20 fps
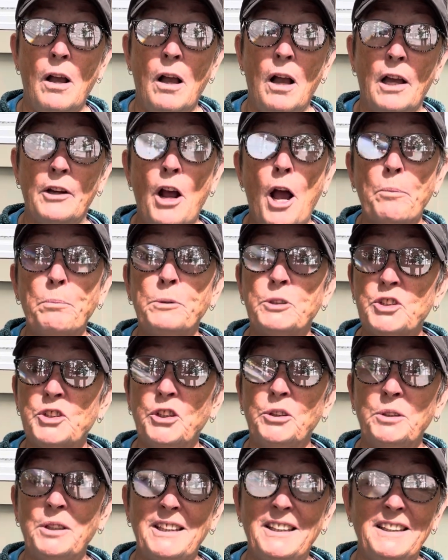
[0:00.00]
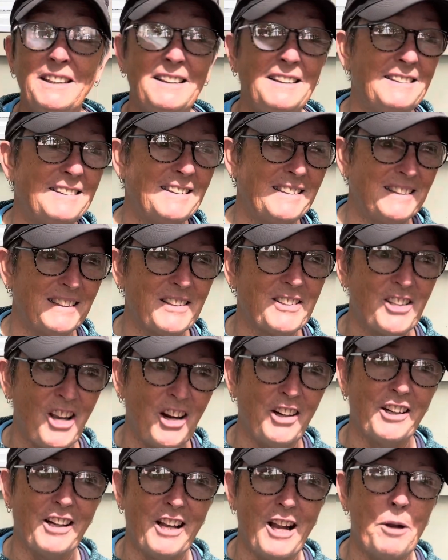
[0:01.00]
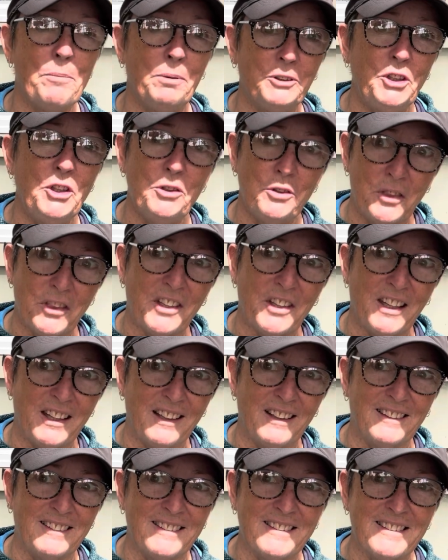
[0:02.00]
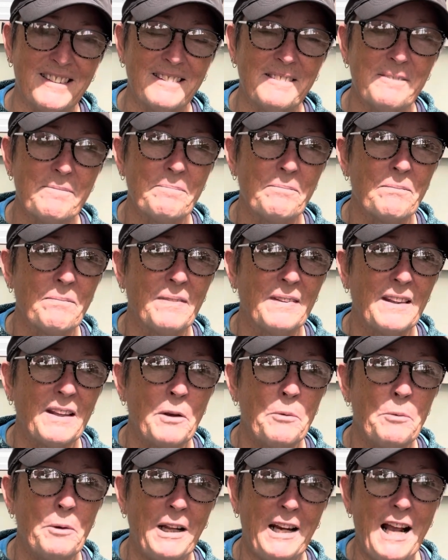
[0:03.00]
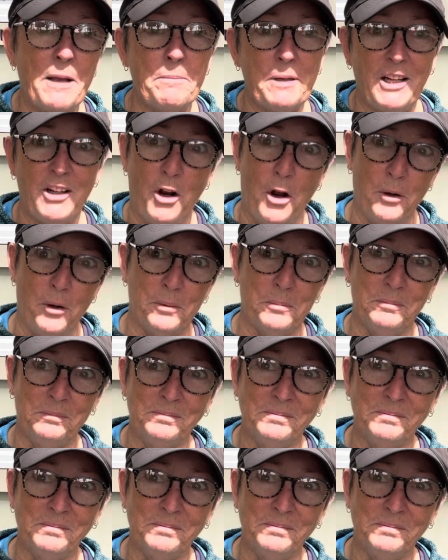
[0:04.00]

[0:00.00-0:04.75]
an opportunity to start a couple new things when I'm at home,